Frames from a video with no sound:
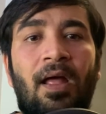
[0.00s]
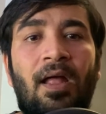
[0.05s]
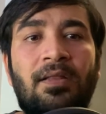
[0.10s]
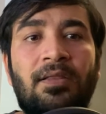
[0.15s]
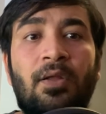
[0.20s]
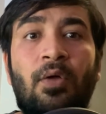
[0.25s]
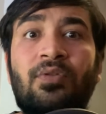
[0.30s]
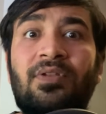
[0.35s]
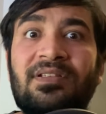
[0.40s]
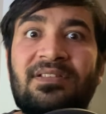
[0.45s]

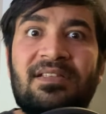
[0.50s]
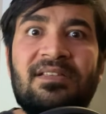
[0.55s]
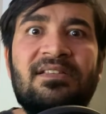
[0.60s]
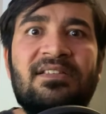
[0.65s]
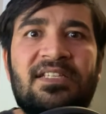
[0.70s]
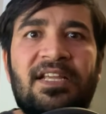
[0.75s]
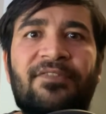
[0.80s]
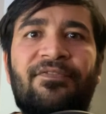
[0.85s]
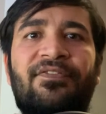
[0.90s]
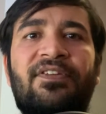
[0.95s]
Now this is
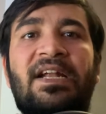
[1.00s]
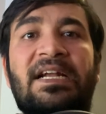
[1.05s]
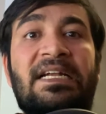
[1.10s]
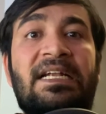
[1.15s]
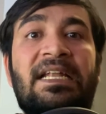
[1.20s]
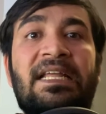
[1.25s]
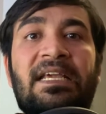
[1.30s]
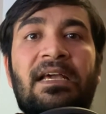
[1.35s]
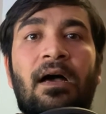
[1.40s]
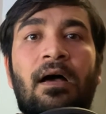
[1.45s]

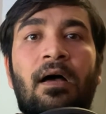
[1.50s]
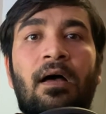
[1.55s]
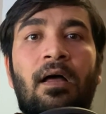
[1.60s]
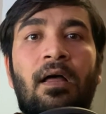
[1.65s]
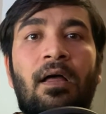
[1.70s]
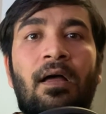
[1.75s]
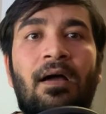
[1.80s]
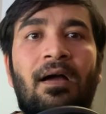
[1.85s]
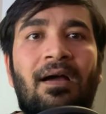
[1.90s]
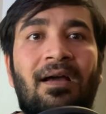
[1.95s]
definitely a
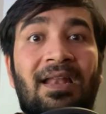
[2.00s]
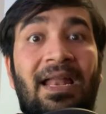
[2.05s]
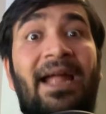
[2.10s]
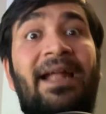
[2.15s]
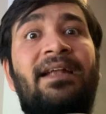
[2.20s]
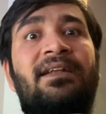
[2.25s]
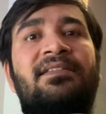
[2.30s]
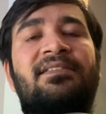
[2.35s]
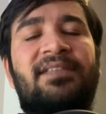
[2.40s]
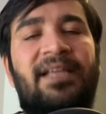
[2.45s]

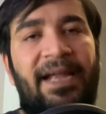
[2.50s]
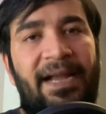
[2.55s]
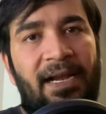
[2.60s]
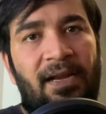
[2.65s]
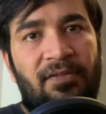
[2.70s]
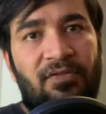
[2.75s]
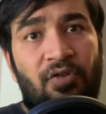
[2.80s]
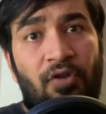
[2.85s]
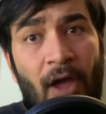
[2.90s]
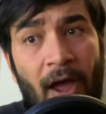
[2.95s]
client side.
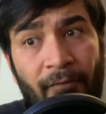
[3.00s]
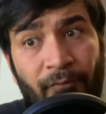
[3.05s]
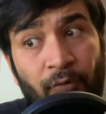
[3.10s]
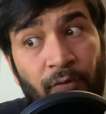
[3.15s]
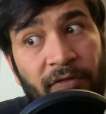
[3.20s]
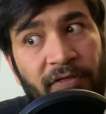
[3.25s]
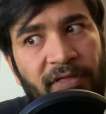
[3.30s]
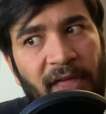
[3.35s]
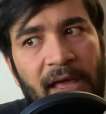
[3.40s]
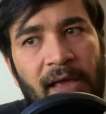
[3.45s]
So you have to
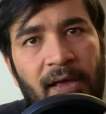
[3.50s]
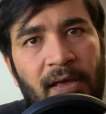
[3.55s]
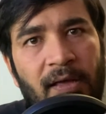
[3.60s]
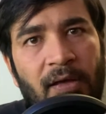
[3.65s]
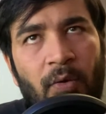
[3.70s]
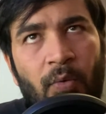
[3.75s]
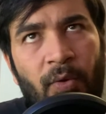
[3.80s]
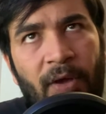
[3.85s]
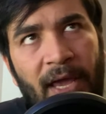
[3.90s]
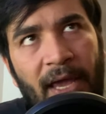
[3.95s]
think,
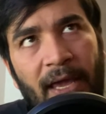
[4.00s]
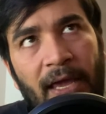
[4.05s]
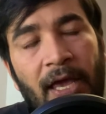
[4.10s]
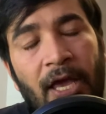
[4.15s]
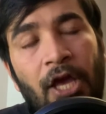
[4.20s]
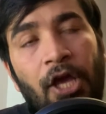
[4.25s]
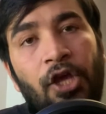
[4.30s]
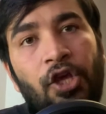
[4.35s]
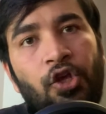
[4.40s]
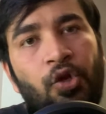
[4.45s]
okay,
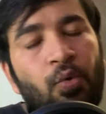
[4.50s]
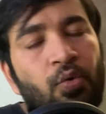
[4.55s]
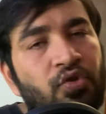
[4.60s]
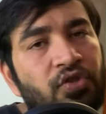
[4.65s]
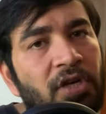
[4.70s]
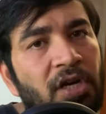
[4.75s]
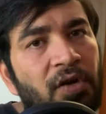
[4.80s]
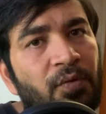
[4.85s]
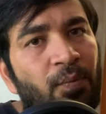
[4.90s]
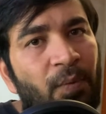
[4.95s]

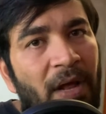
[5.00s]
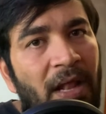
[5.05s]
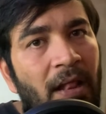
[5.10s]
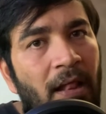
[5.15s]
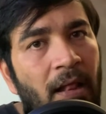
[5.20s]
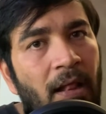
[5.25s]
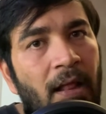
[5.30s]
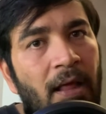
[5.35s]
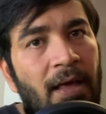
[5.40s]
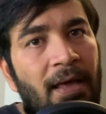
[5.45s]
user
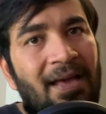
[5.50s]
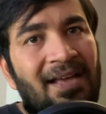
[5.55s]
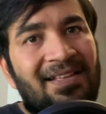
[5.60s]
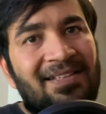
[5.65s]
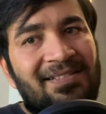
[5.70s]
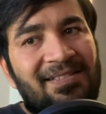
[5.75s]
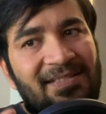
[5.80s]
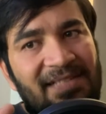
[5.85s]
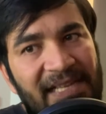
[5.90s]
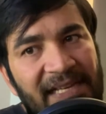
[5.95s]
will
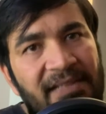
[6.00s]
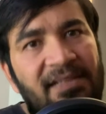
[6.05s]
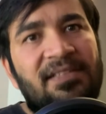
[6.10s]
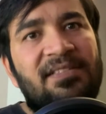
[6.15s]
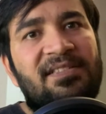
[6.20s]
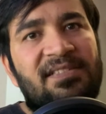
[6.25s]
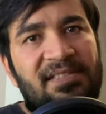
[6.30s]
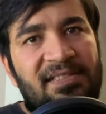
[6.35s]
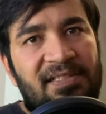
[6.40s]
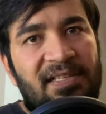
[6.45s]
see
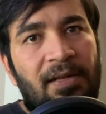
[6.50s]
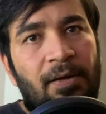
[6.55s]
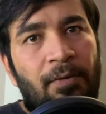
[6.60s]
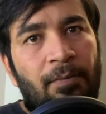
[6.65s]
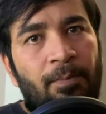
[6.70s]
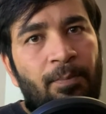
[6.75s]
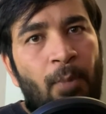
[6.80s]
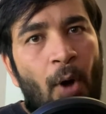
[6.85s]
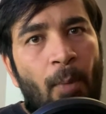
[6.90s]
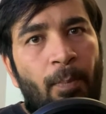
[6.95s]
this
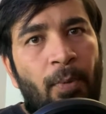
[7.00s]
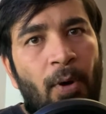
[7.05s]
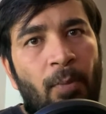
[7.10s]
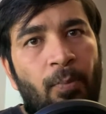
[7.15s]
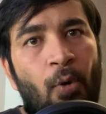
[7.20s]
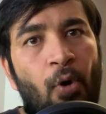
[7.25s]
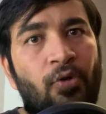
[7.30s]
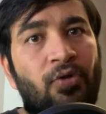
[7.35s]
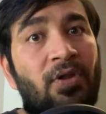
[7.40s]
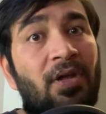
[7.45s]
pop up
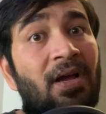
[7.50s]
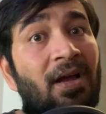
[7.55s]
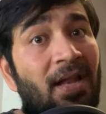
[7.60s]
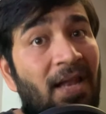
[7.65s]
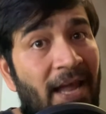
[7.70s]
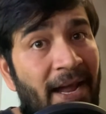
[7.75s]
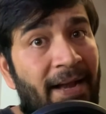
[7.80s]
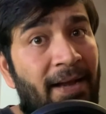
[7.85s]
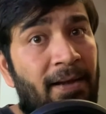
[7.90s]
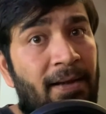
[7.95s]
on the
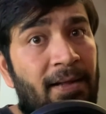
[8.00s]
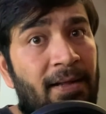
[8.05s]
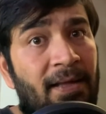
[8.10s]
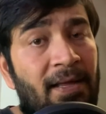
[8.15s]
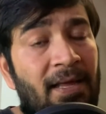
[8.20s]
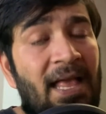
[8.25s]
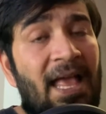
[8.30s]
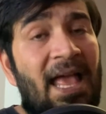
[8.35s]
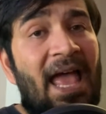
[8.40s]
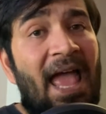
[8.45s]
client.
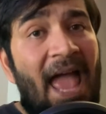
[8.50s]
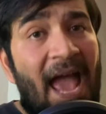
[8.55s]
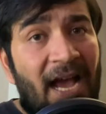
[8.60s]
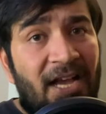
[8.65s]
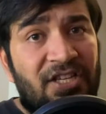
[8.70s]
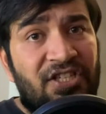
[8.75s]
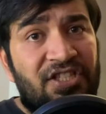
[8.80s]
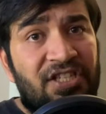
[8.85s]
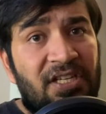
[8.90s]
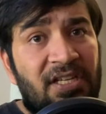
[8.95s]

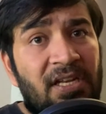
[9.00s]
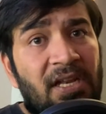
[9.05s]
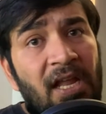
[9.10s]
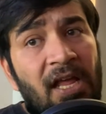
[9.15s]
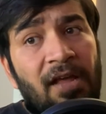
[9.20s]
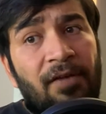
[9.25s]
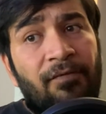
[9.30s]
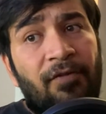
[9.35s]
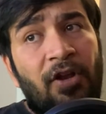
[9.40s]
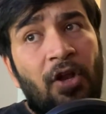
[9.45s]
Action
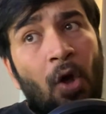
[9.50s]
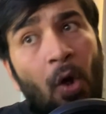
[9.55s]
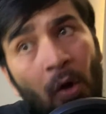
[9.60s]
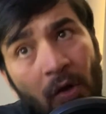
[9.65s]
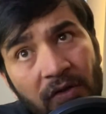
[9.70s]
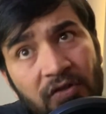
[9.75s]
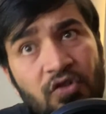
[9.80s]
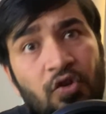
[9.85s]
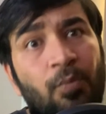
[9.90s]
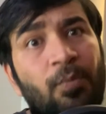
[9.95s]
will
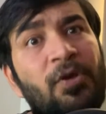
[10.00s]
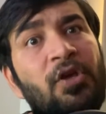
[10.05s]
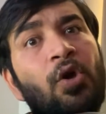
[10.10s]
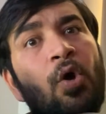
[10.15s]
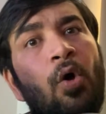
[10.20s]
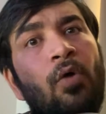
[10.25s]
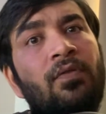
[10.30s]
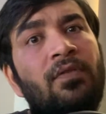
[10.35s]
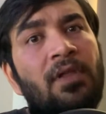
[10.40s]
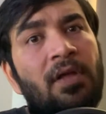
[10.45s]
also be
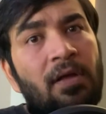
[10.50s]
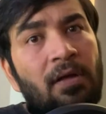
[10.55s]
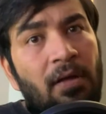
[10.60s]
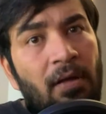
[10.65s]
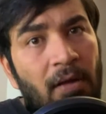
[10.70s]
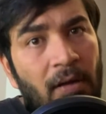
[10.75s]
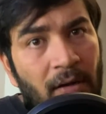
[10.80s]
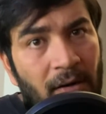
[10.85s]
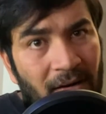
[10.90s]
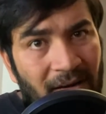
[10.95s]
on the
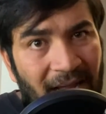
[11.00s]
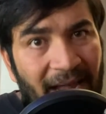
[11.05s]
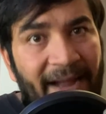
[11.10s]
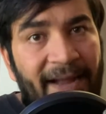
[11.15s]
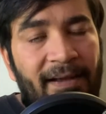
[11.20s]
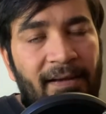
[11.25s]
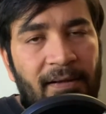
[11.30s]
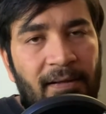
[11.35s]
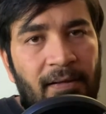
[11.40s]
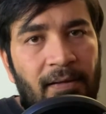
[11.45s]

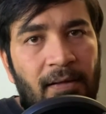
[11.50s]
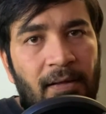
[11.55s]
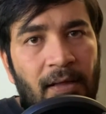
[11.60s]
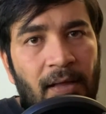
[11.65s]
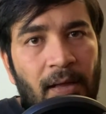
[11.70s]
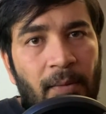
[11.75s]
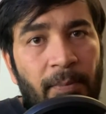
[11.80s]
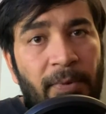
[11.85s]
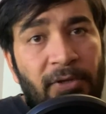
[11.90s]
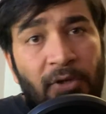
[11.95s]
client.
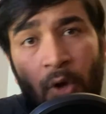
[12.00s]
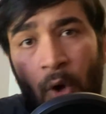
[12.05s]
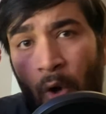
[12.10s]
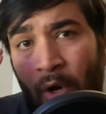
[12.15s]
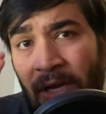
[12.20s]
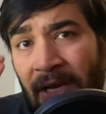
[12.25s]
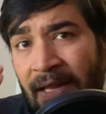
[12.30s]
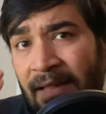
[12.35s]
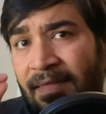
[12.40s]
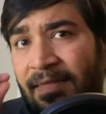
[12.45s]
But the
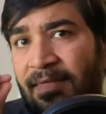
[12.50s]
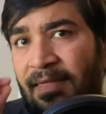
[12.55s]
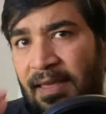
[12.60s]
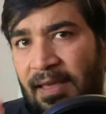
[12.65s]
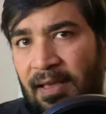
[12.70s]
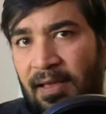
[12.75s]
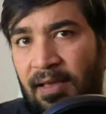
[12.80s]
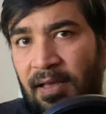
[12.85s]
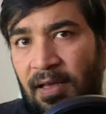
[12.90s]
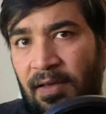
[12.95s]
only
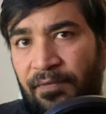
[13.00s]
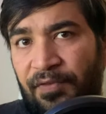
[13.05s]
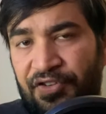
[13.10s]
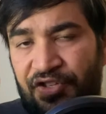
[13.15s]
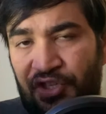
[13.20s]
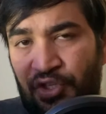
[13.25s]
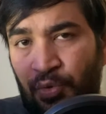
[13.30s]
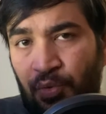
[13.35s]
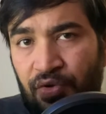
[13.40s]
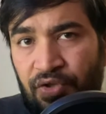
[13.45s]
thing
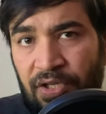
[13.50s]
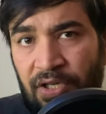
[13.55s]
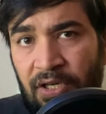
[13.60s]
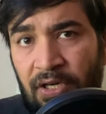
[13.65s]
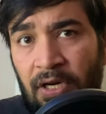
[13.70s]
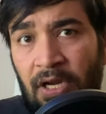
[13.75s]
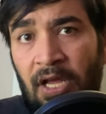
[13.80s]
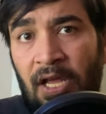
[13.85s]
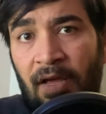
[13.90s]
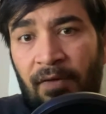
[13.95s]
which
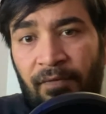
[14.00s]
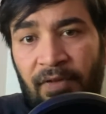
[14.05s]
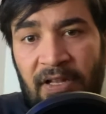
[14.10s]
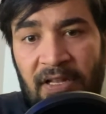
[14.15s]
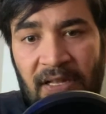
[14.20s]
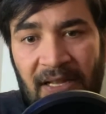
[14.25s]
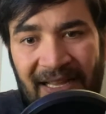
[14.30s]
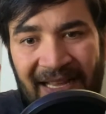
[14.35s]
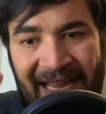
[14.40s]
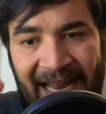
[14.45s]
user will
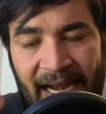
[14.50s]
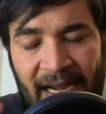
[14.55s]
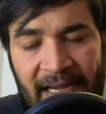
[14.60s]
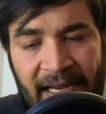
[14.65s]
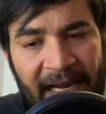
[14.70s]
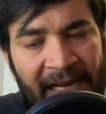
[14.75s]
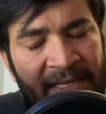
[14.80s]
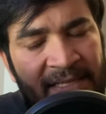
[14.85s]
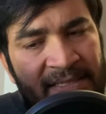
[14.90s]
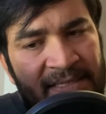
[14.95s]
get,
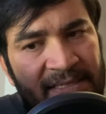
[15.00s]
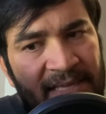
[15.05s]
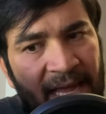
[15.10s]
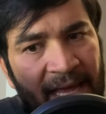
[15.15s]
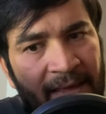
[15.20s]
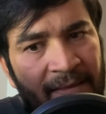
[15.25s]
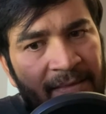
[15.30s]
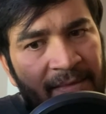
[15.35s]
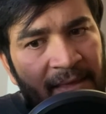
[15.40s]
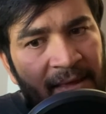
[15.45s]
it's
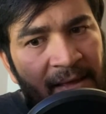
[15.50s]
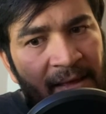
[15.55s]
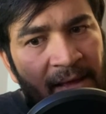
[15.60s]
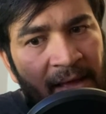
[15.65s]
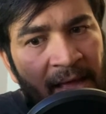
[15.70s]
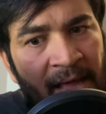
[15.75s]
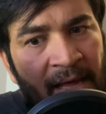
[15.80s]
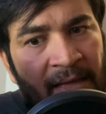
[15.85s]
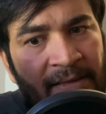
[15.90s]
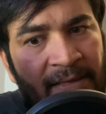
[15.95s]
I think
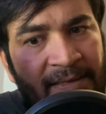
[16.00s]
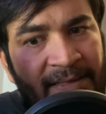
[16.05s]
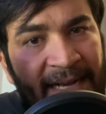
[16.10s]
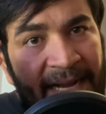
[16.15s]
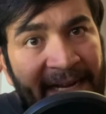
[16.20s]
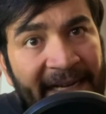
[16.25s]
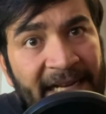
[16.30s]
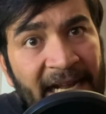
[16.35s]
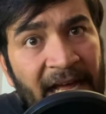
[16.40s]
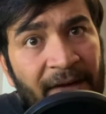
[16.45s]
the
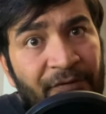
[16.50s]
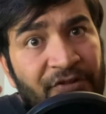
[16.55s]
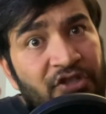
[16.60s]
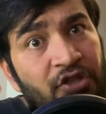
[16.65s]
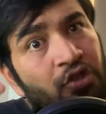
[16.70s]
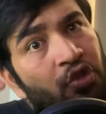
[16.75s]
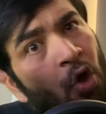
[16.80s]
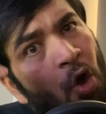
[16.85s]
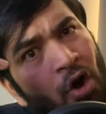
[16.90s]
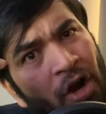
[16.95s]
data which
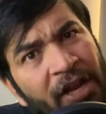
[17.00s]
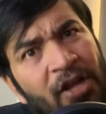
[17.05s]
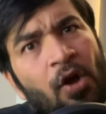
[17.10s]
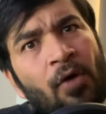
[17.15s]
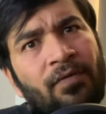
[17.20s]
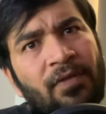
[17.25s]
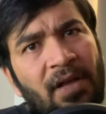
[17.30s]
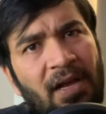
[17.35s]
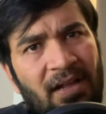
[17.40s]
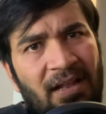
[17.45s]
is already
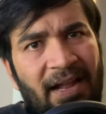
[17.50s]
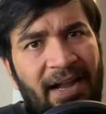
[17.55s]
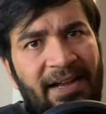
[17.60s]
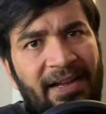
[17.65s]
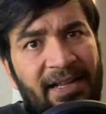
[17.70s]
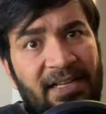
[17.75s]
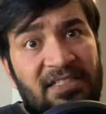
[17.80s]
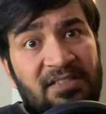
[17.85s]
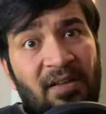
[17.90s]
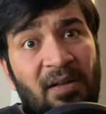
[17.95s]
on the client
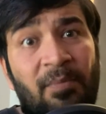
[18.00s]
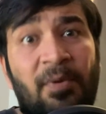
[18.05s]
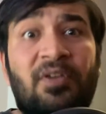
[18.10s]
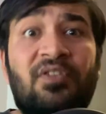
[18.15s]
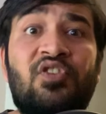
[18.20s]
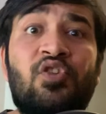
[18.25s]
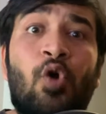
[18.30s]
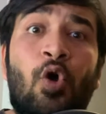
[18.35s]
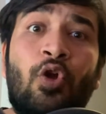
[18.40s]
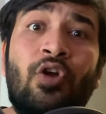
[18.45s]
as well because
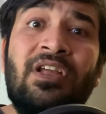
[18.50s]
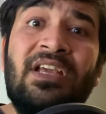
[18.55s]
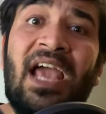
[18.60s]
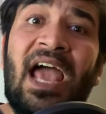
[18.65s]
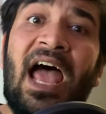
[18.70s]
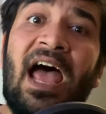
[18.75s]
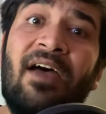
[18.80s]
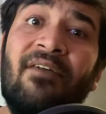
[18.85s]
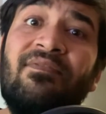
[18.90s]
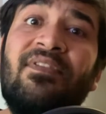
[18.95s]
you already
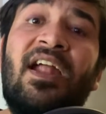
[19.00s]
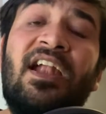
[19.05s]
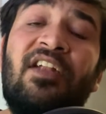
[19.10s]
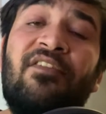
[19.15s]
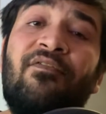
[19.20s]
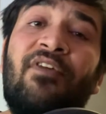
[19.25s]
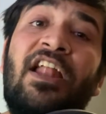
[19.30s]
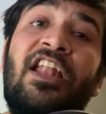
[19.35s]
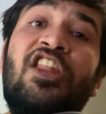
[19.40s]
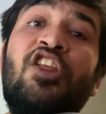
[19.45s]
have that
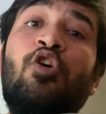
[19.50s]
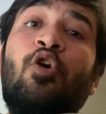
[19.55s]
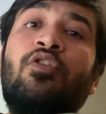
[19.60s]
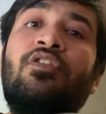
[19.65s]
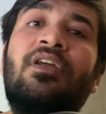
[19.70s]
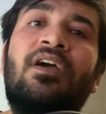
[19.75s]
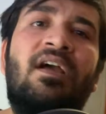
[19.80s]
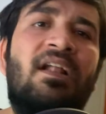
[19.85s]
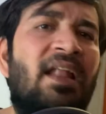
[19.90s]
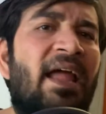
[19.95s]
value on
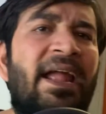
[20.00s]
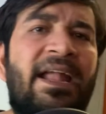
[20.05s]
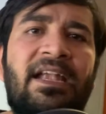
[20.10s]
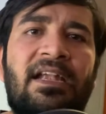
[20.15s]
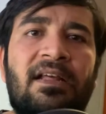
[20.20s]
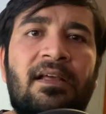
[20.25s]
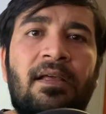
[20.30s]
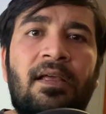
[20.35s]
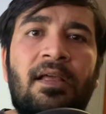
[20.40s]
the client.